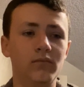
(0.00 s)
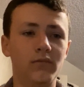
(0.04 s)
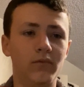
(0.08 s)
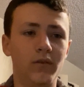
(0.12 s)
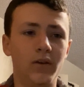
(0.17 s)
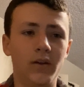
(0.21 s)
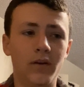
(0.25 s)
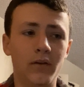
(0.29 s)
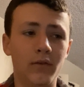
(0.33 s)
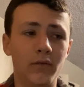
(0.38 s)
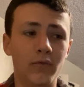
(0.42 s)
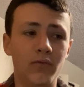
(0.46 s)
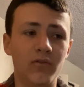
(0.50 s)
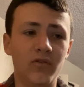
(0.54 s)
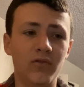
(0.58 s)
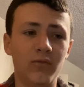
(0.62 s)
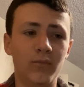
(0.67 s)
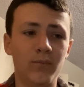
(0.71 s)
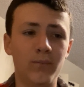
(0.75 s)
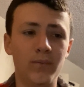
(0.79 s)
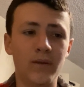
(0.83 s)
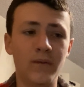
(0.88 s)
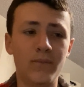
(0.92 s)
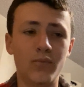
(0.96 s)
you know, just
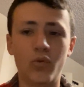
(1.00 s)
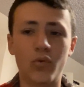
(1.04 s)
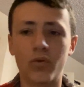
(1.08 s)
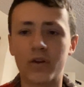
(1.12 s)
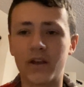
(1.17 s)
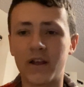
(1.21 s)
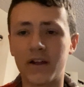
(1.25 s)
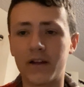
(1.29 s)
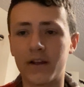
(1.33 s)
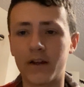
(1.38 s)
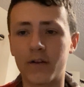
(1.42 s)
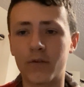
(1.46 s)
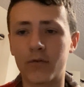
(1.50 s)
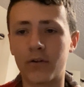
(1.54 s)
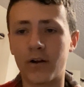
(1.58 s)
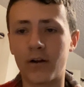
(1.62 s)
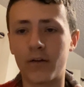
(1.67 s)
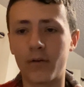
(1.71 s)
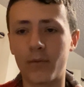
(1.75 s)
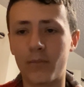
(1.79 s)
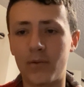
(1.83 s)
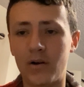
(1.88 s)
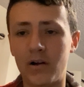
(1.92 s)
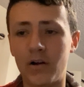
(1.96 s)
people kicking around
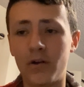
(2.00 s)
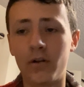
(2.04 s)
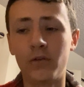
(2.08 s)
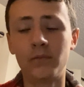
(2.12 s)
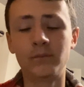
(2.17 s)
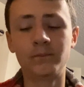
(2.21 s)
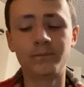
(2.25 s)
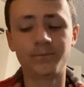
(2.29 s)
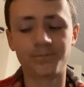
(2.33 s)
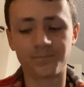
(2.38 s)
a ball,